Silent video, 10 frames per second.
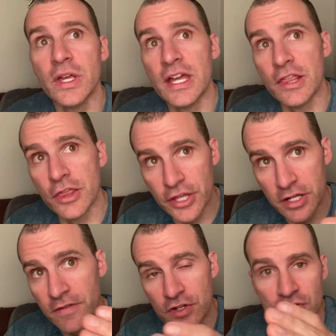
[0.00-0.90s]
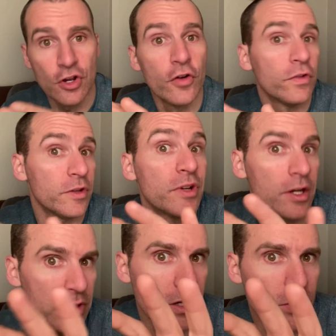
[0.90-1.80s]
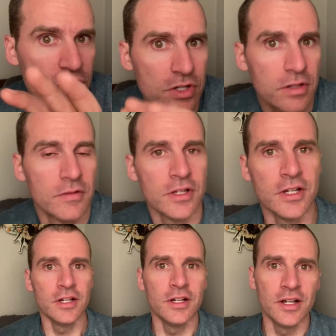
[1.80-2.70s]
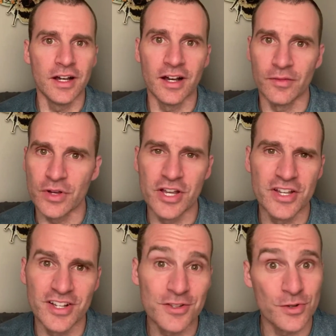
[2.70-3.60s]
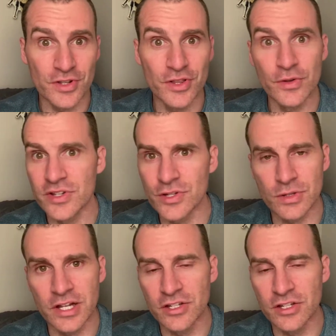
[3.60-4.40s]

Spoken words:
and then eventually hopefully becoming a Christian. Because there's a lot